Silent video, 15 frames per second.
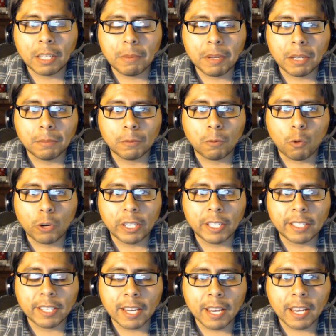they beat them 40
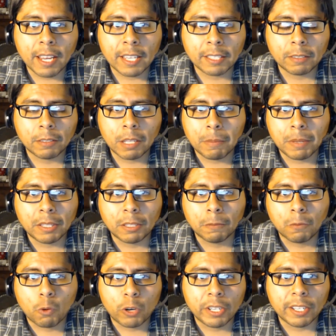to
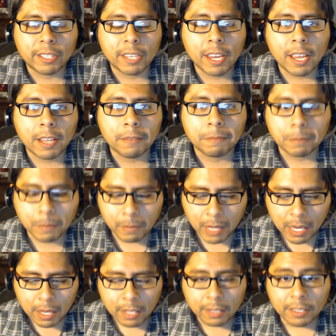10.
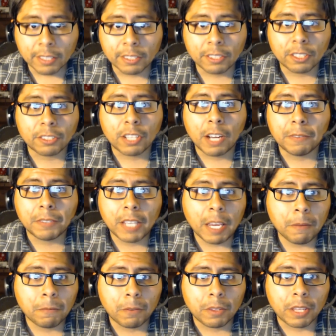This is a tough
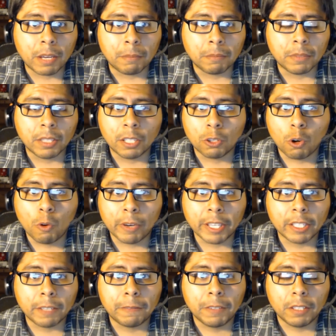game for them. They're going
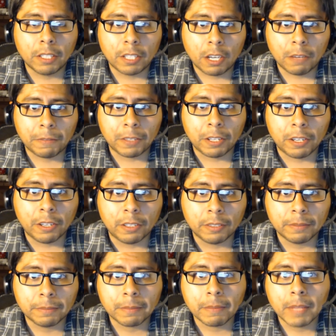into Philadelphia here.
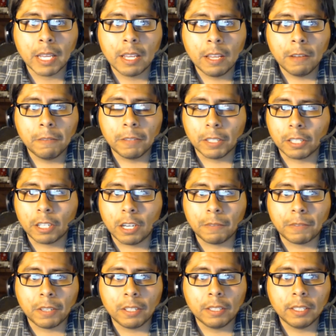
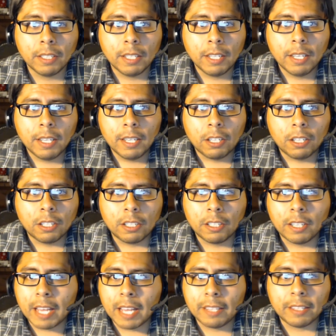Philadelphia
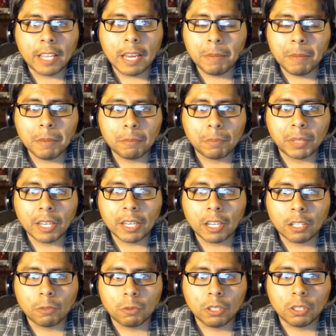they've been playing
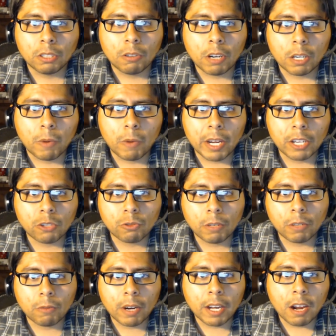on a roll. They're on a winning
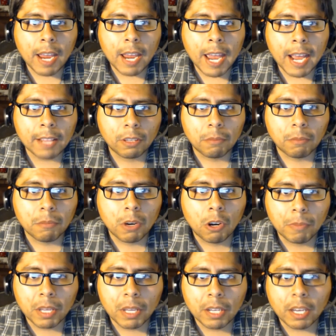streak right now at the
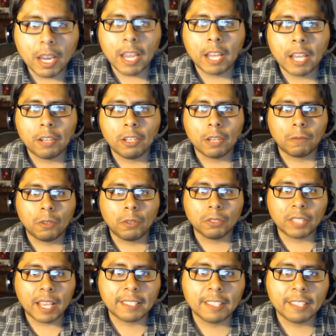moment, and Nick
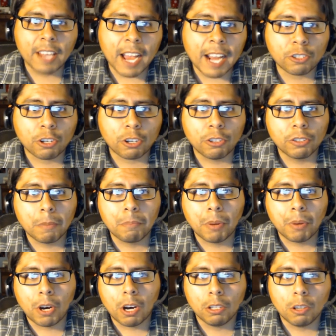Foles has not turned the
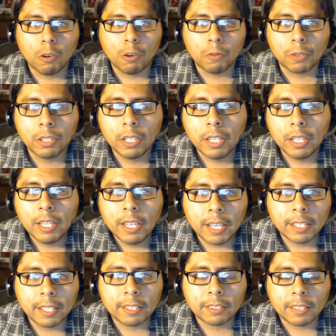ball over
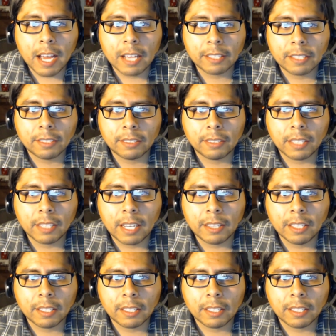in his last